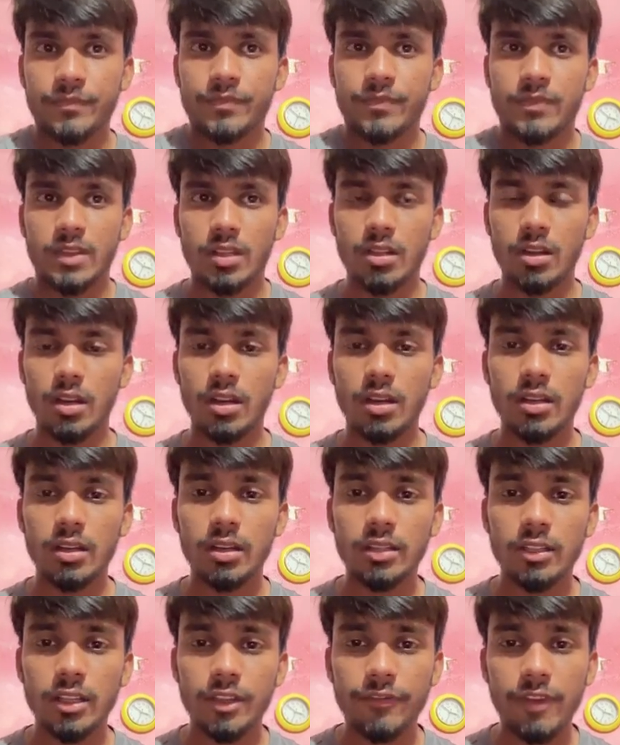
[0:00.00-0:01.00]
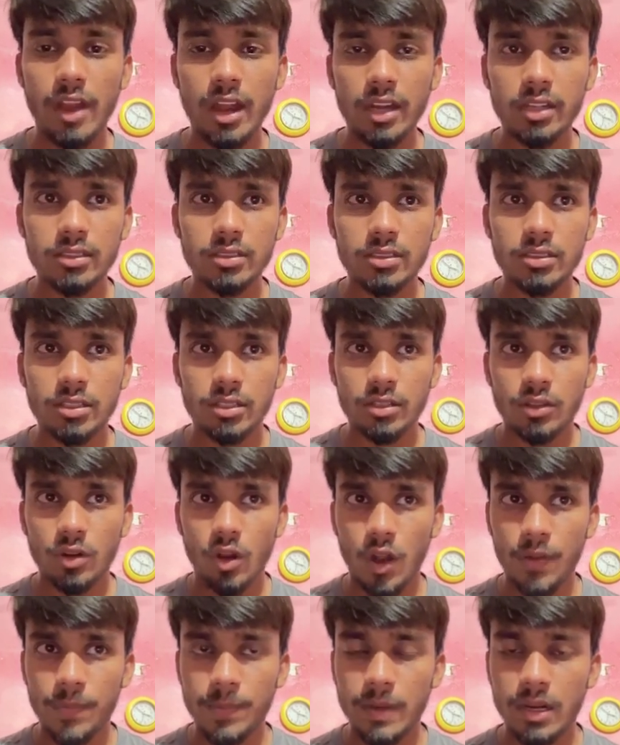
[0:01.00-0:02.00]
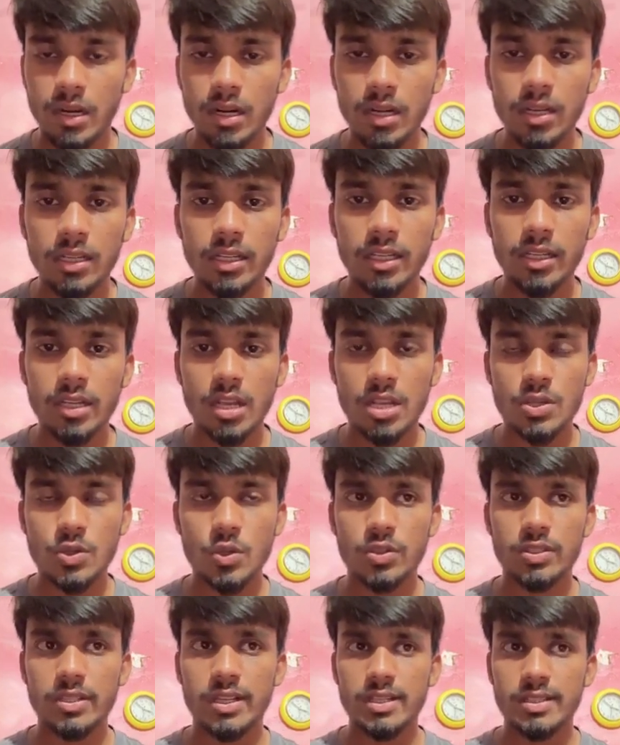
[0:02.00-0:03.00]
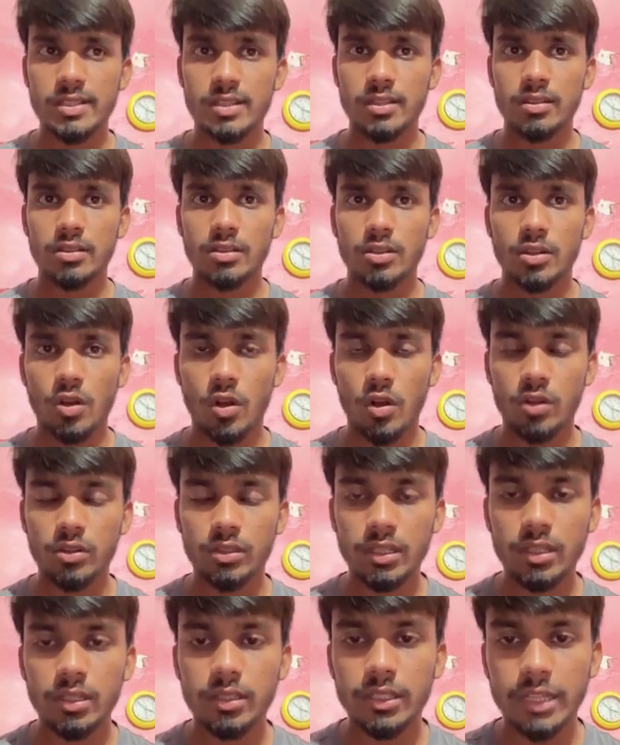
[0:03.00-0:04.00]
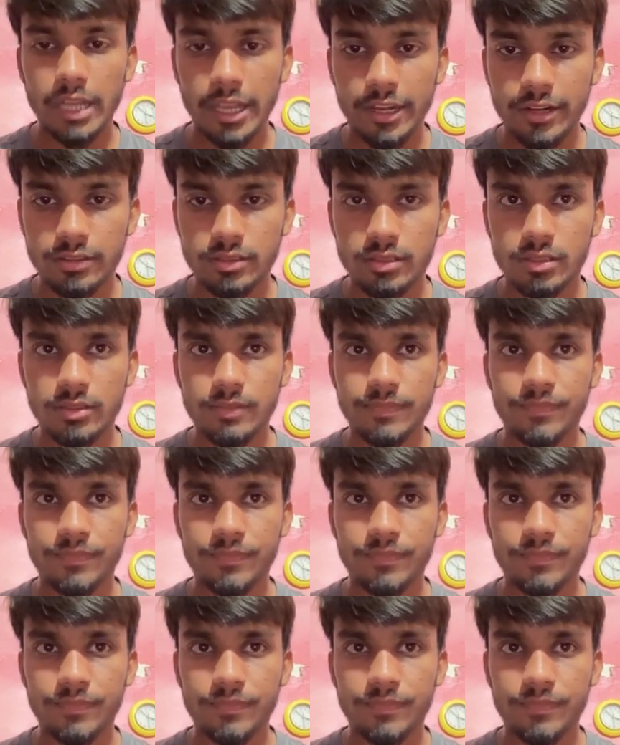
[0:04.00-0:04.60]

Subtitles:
The effect of early association on the character.